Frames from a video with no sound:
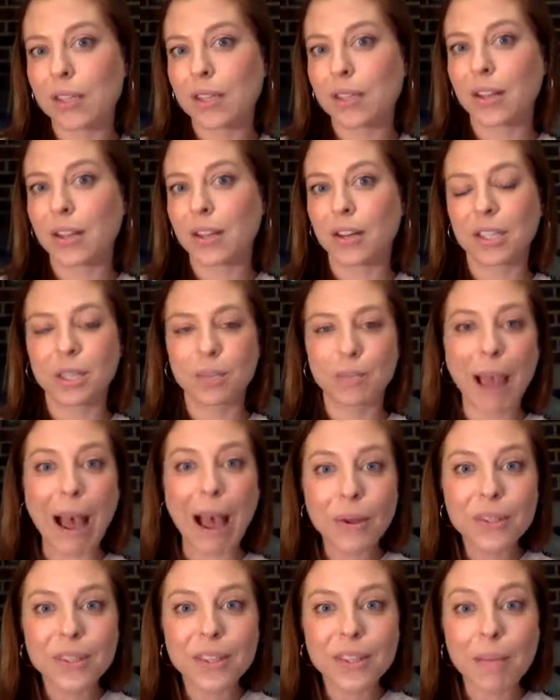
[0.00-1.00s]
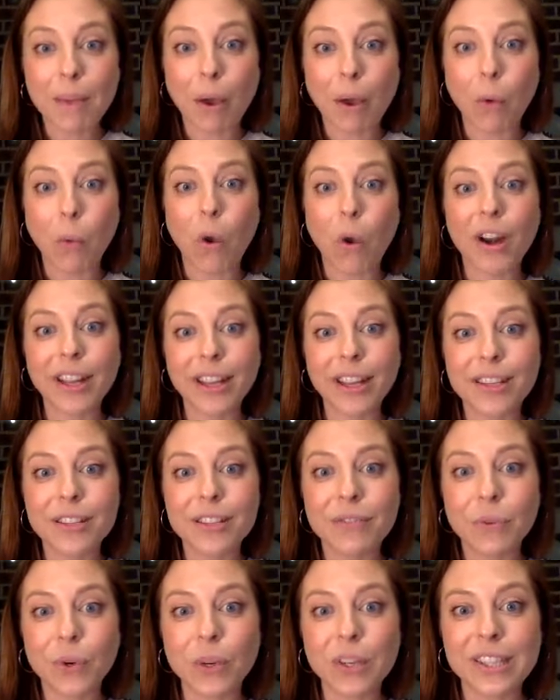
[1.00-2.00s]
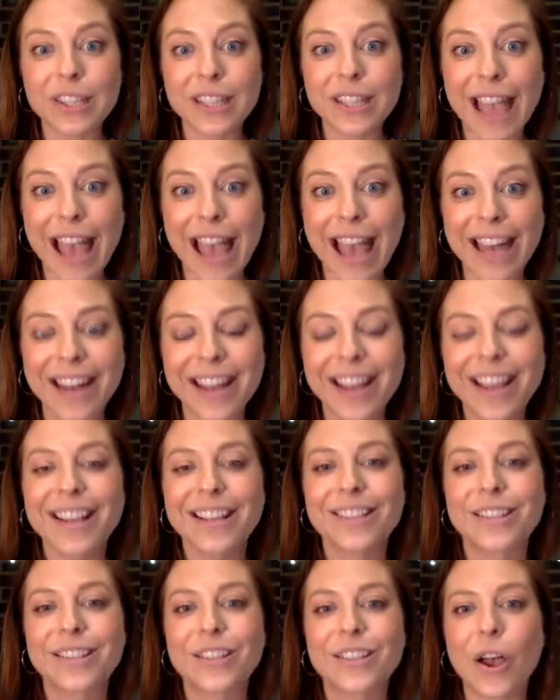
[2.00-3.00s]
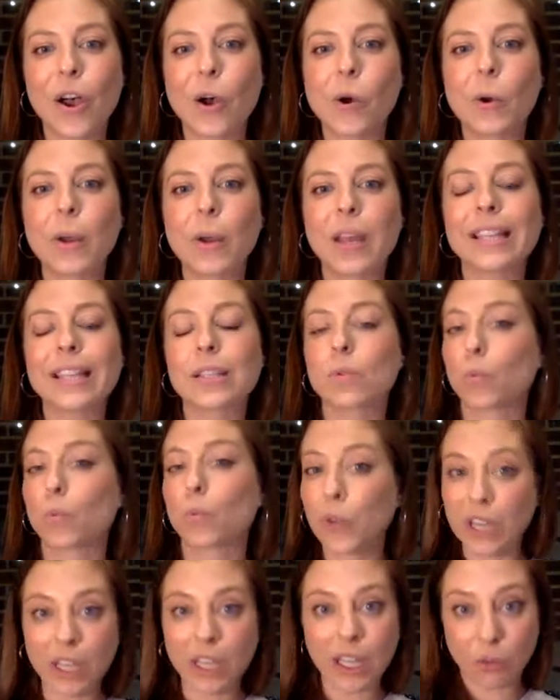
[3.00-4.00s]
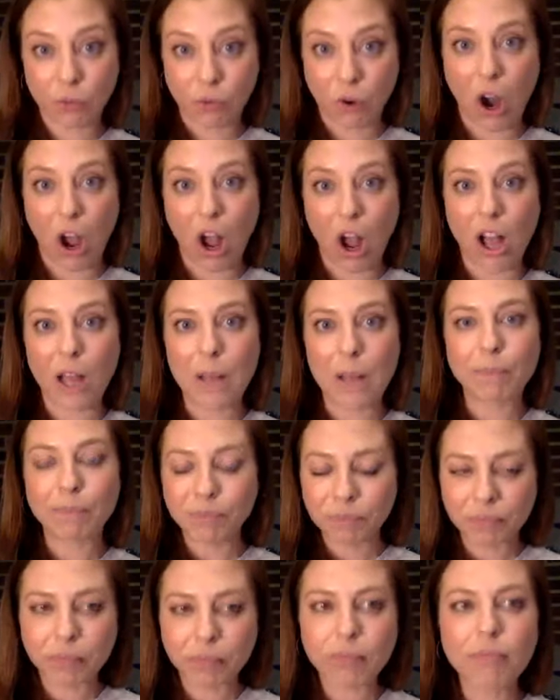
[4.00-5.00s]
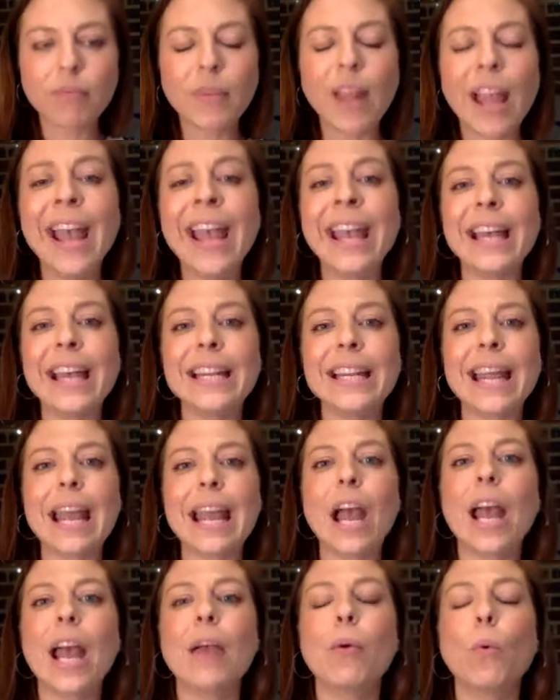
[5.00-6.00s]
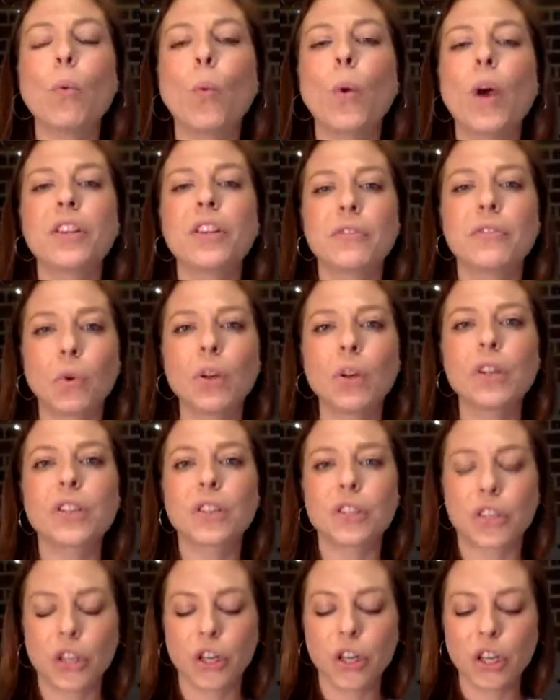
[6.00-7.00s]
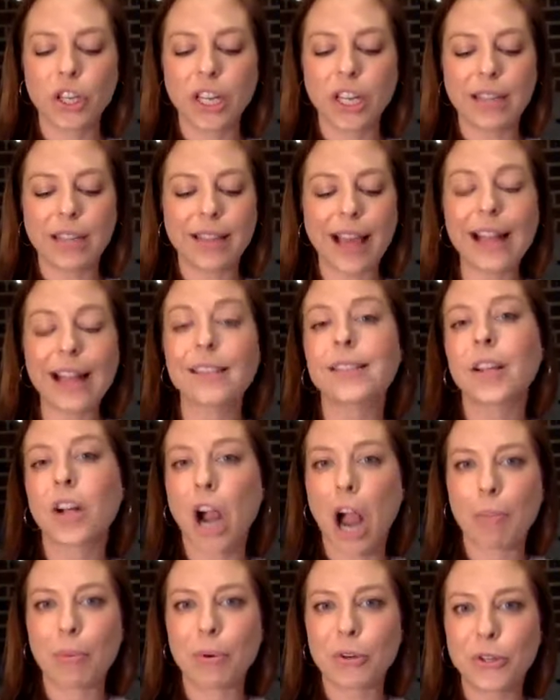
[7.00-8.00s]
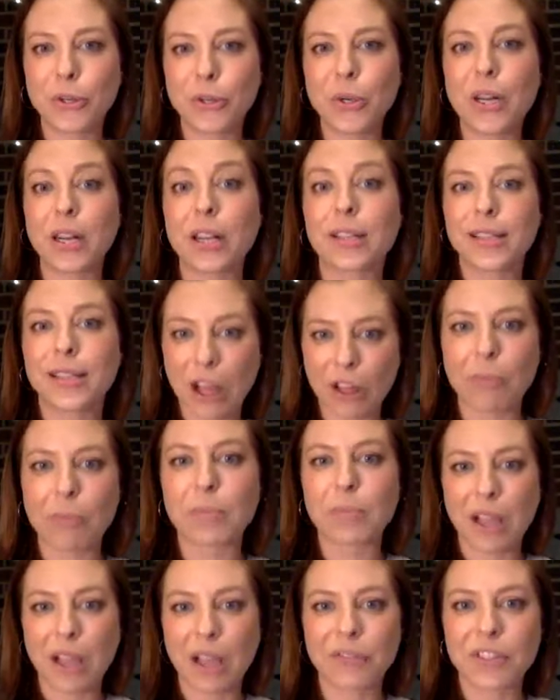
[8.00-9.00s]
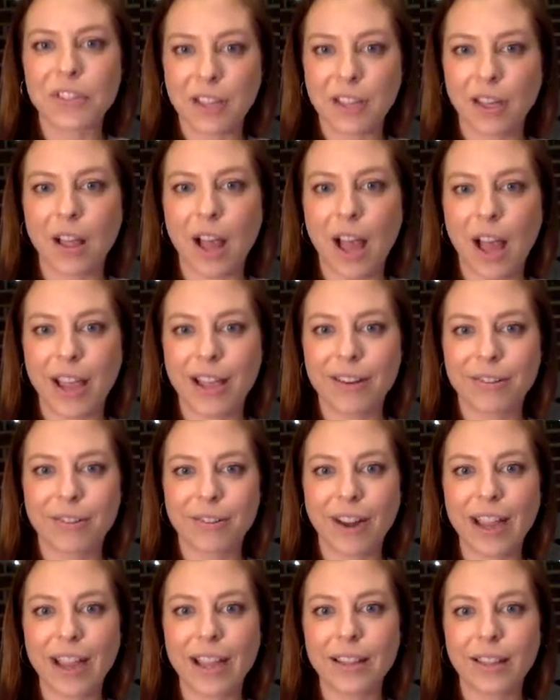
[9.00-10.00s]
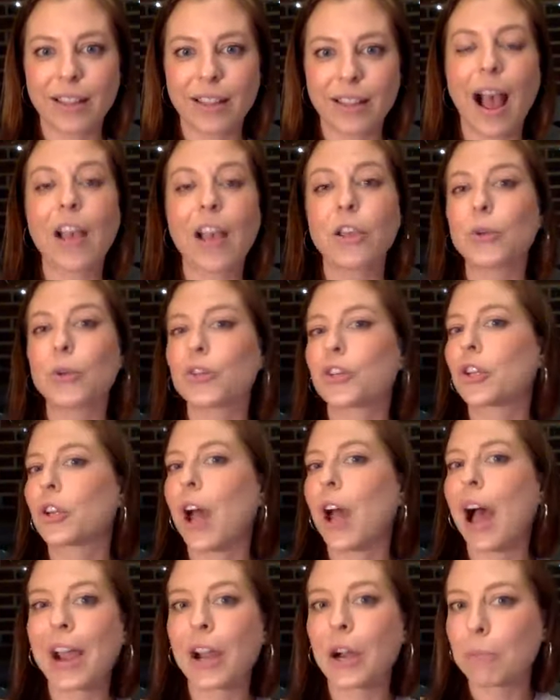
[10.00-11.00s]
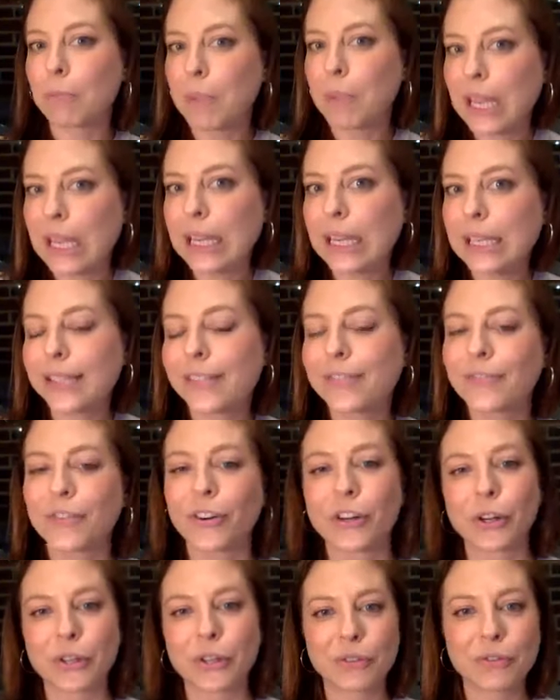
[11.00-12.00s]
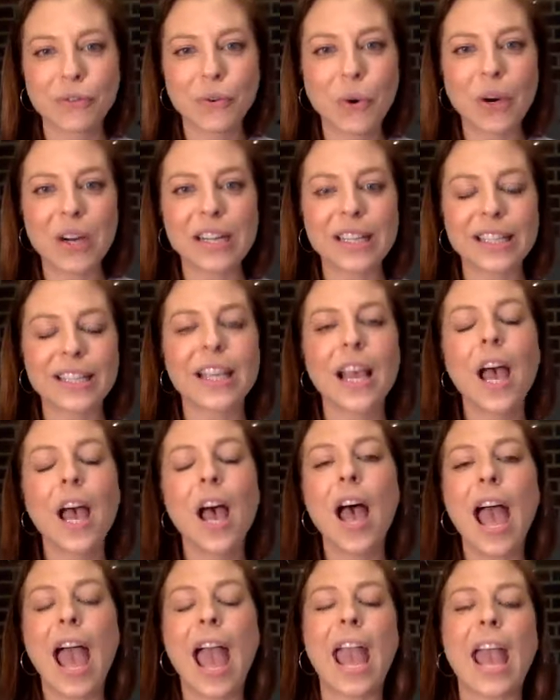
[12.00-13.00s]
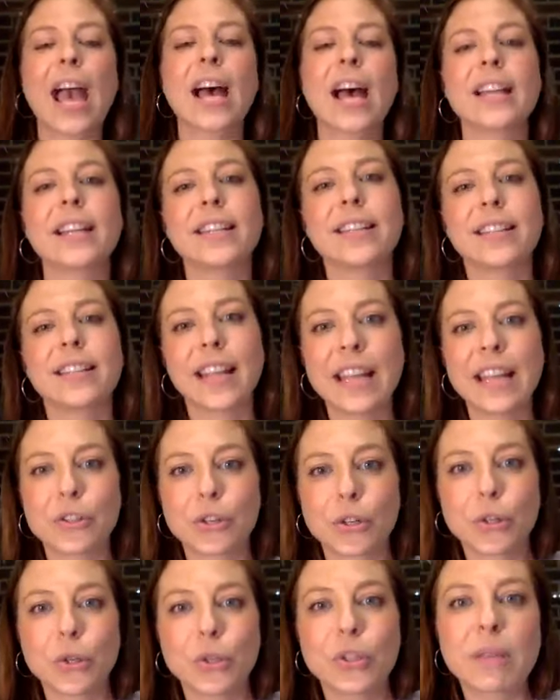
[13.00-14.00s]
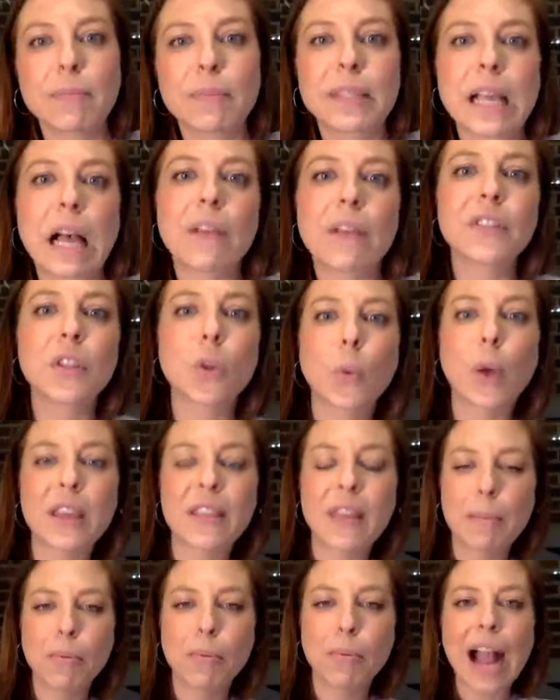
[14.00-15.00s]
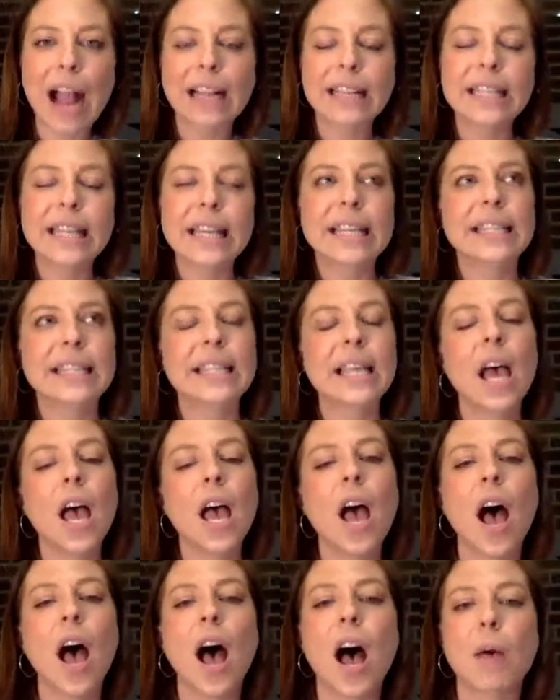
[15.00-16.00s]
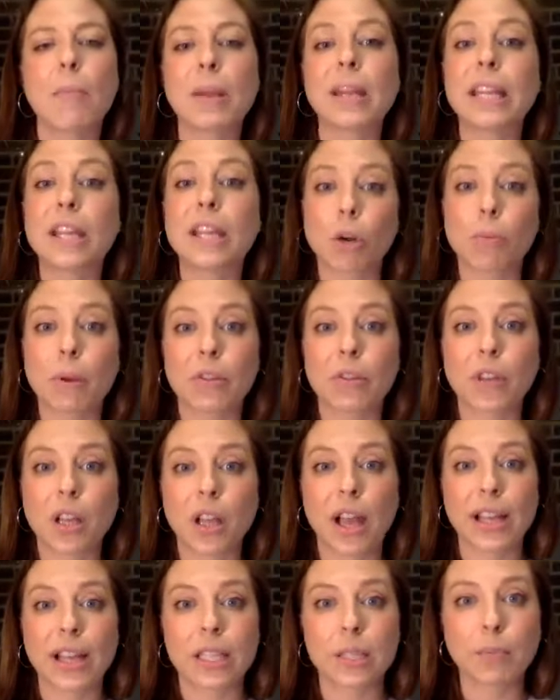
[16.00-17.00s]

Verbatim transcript: to their spouse about wanting a divorce yet. So it's really raw. And a divorce attorney, that's their opportunity to sell themselves to the client, right? Mm-hmm. You should hire me for your divorce, and introduce themselves, the way they practice, um, and hear about the client's